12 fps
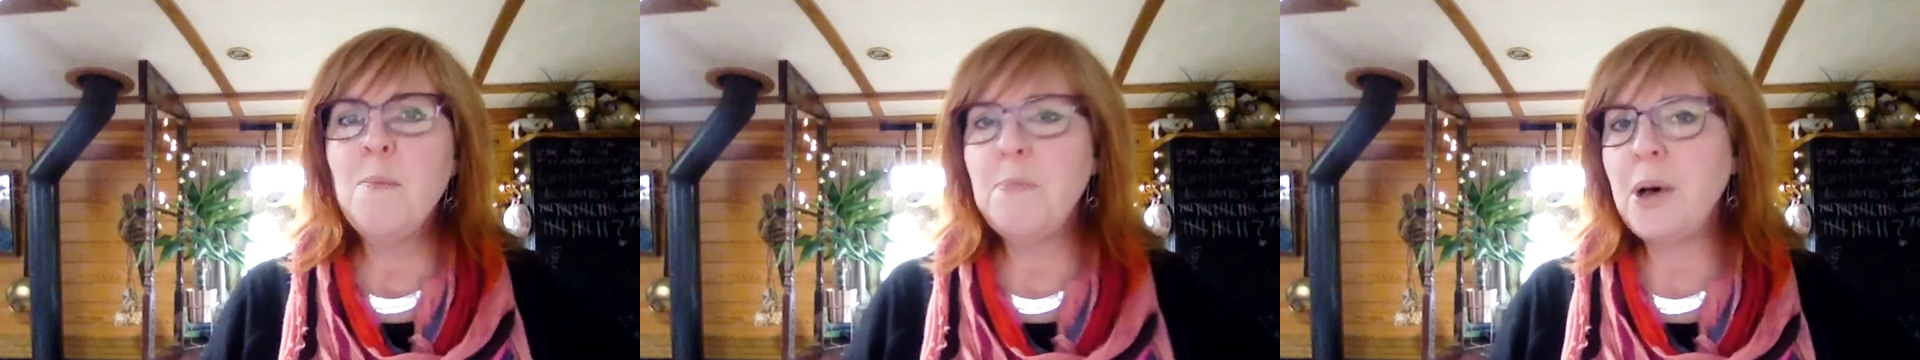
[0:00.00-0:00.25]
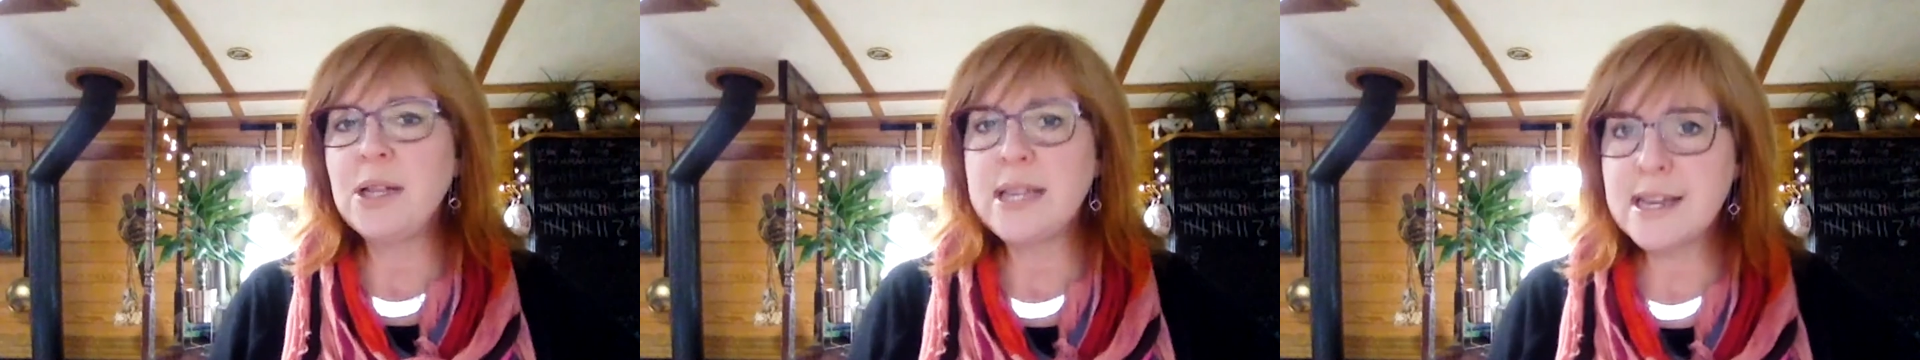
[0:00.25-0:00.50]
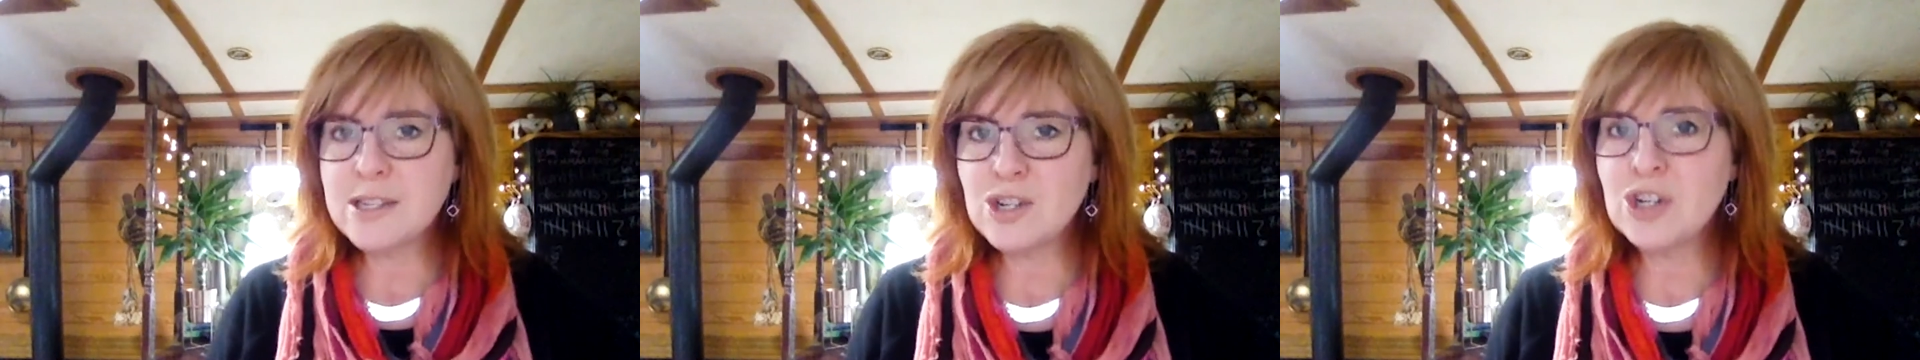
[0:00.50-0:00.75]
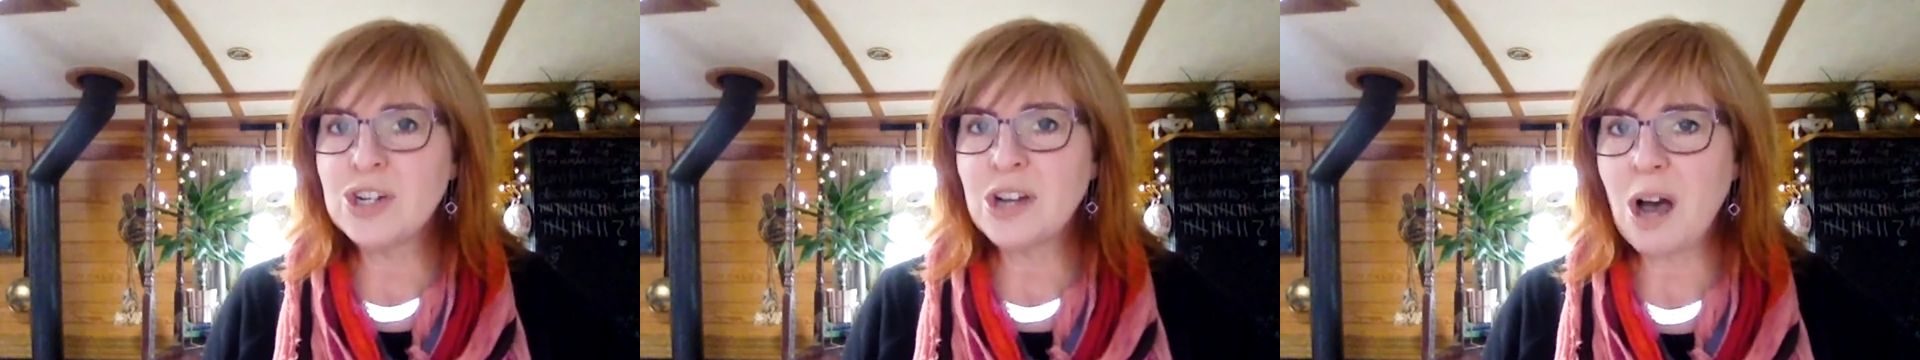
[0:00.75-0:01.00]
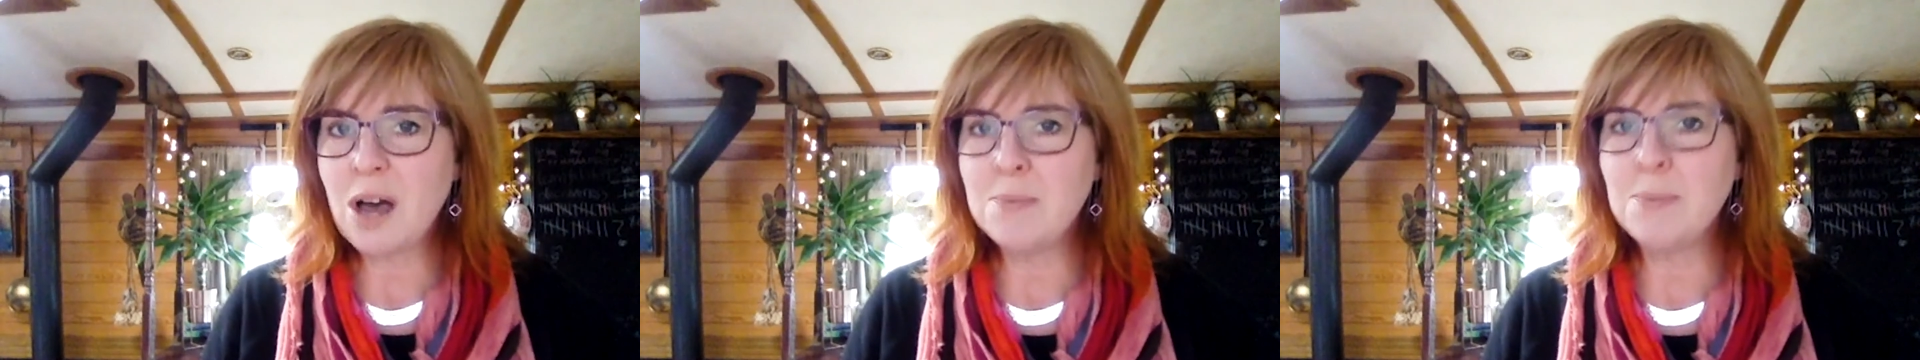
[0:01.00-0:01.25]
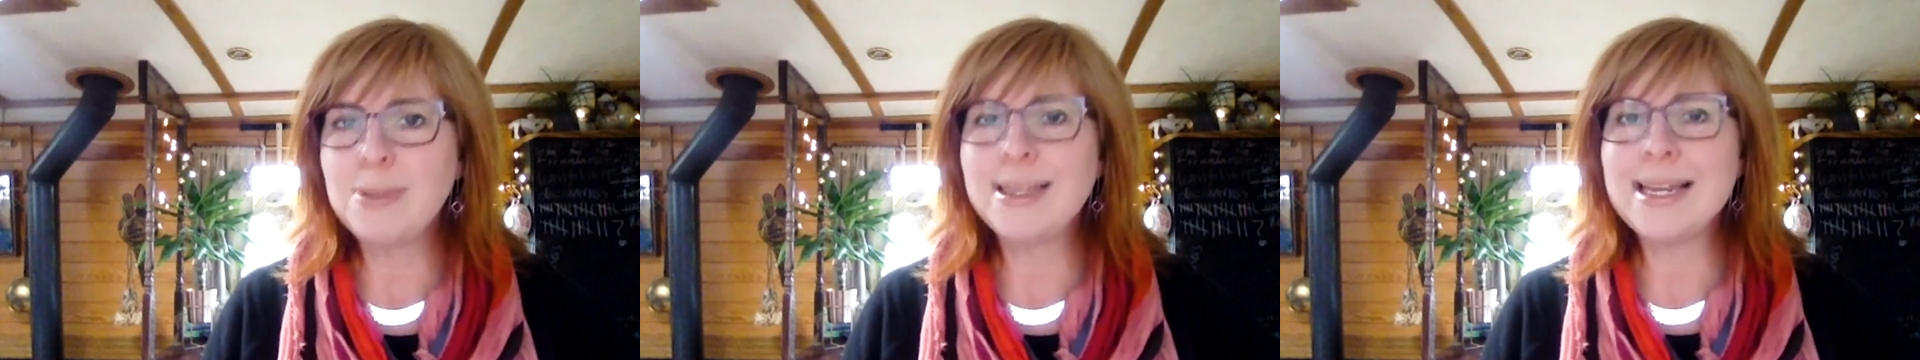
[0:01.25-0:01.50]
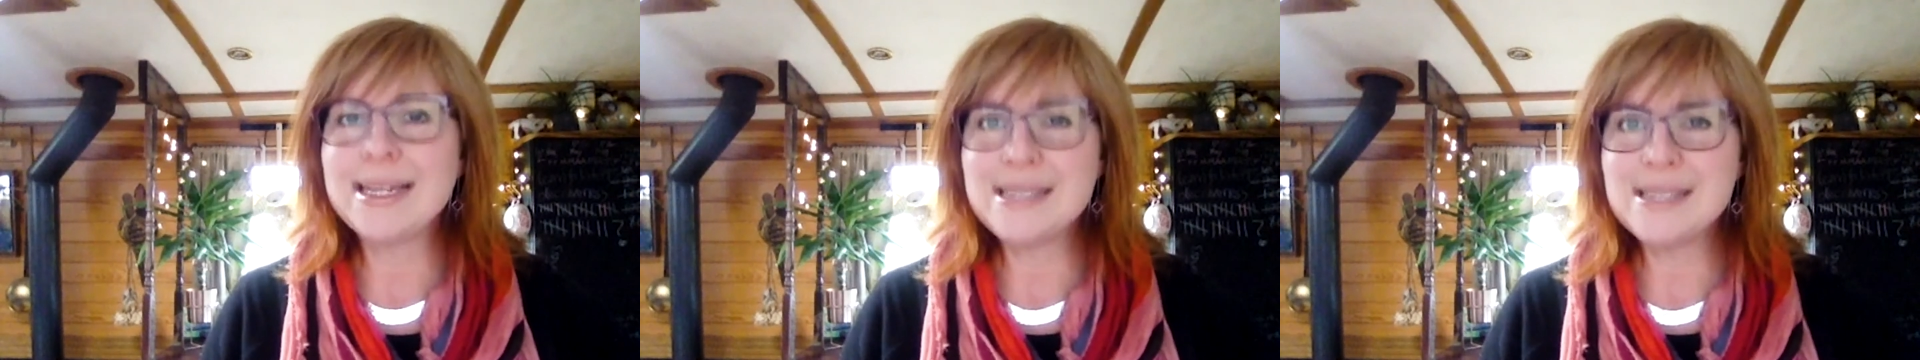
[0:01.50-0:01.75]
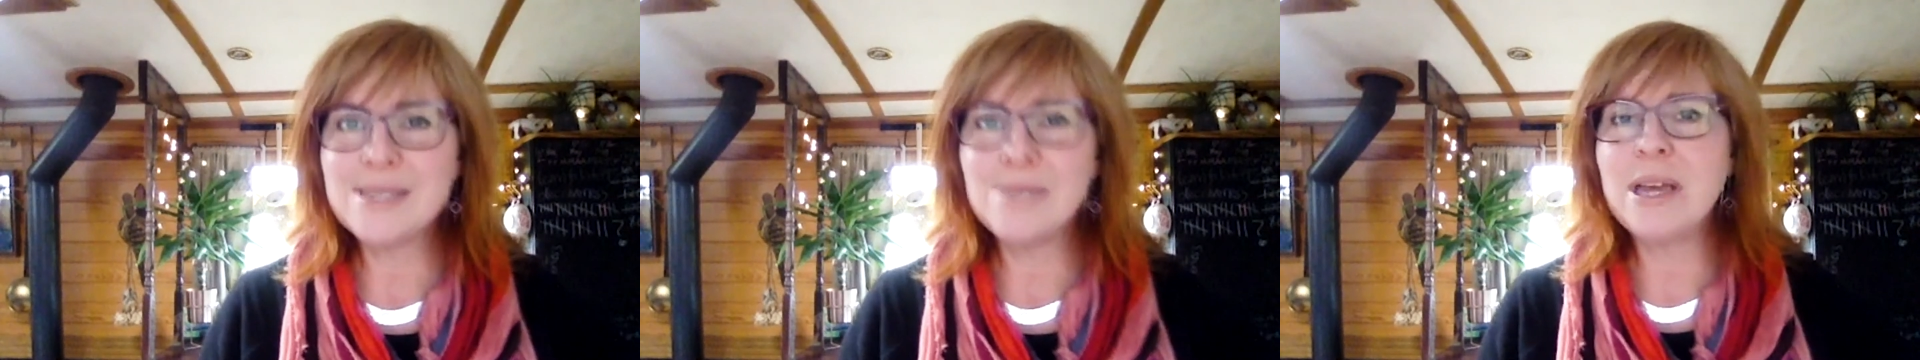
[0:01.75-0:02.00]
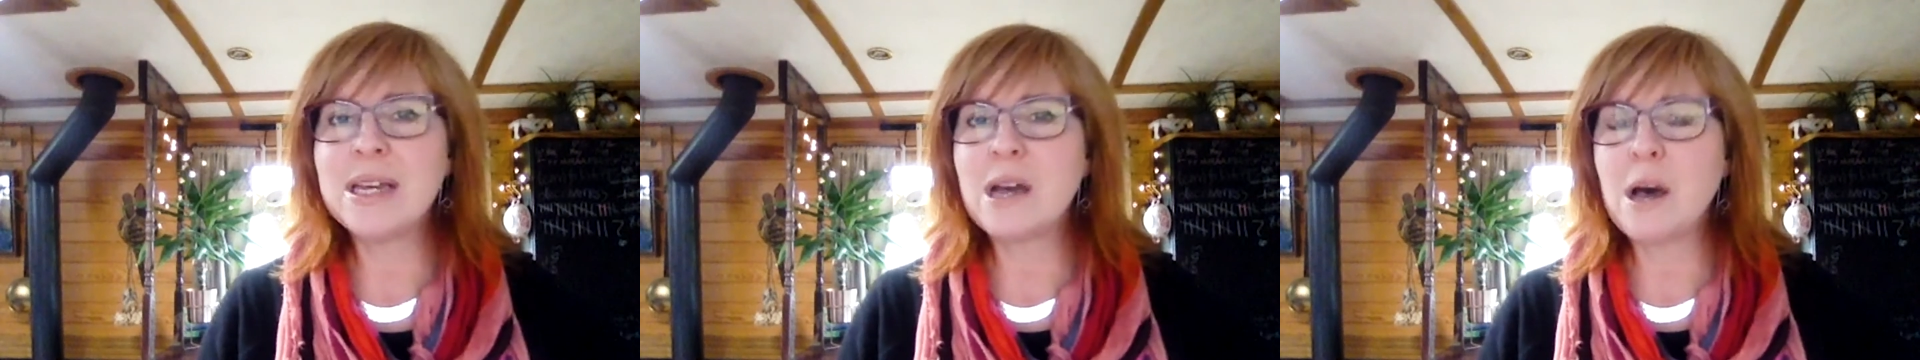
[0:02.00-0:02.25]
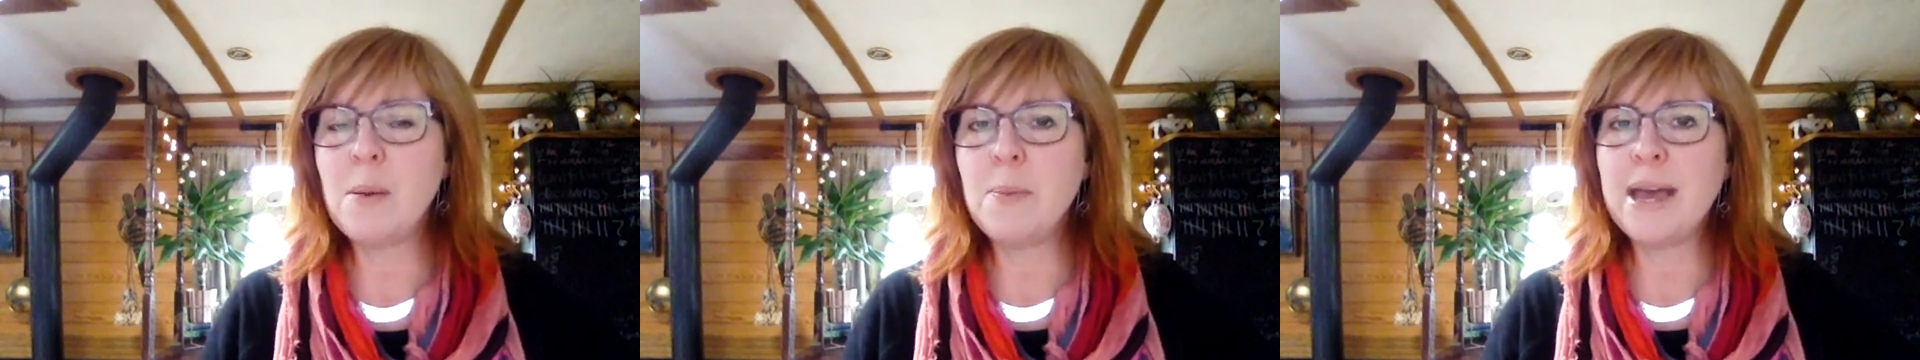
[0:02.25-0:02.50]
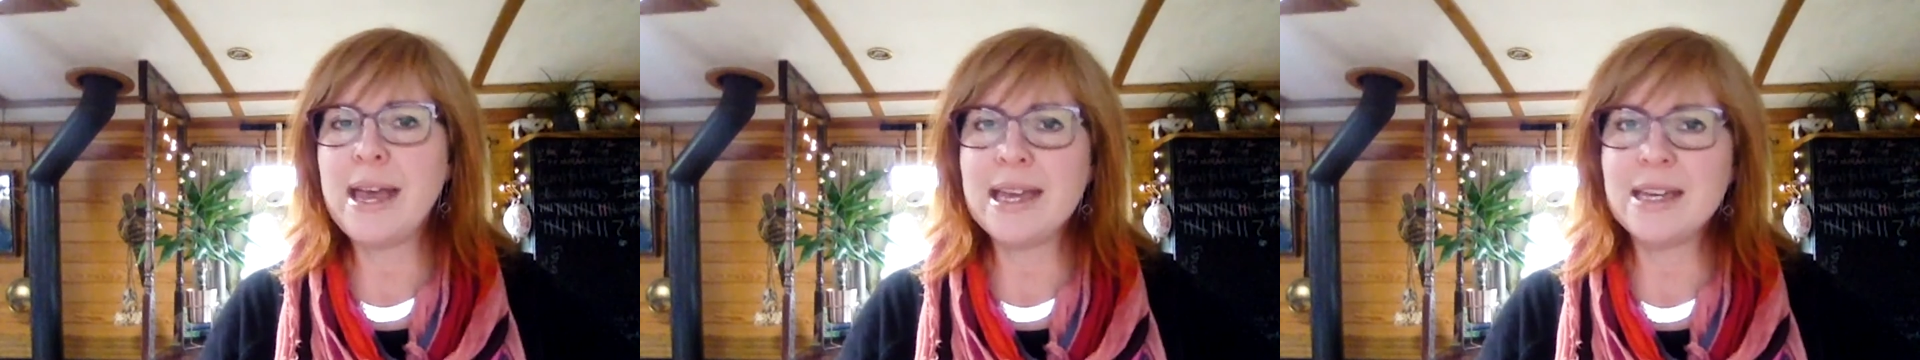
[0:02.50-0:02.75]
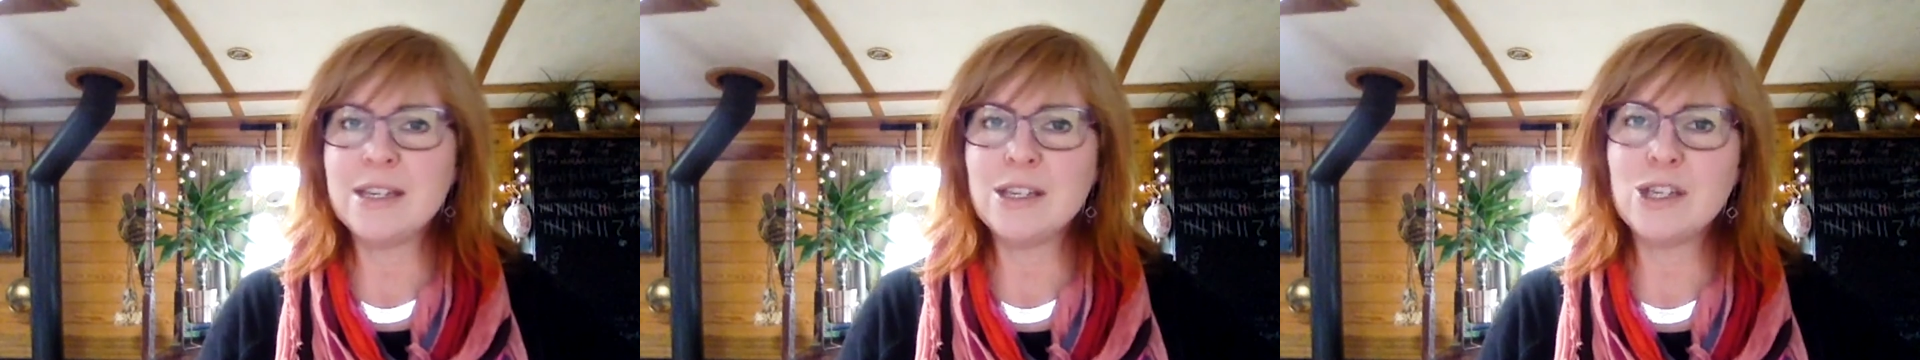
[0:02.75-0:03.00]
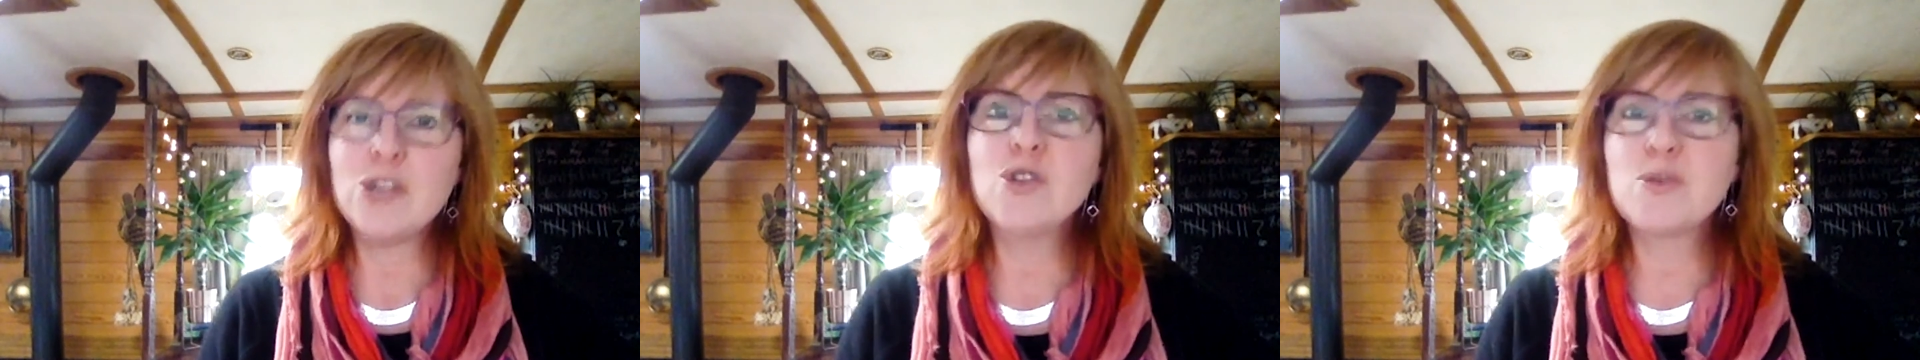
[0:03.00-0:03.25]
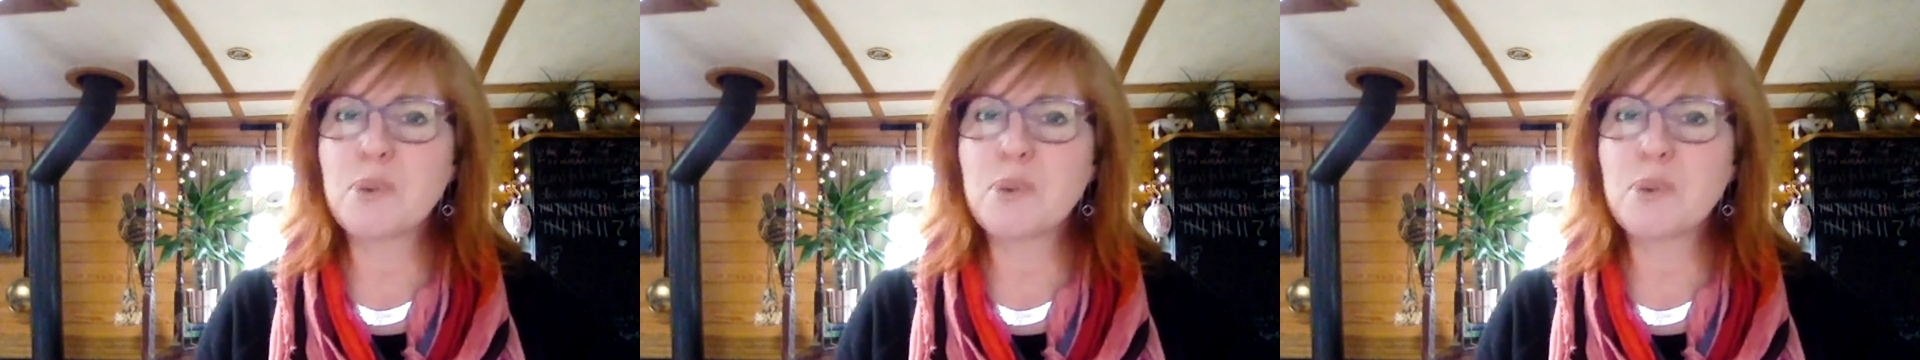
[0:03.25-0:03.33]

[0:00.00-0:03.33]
polyester and cotton blends make up a huge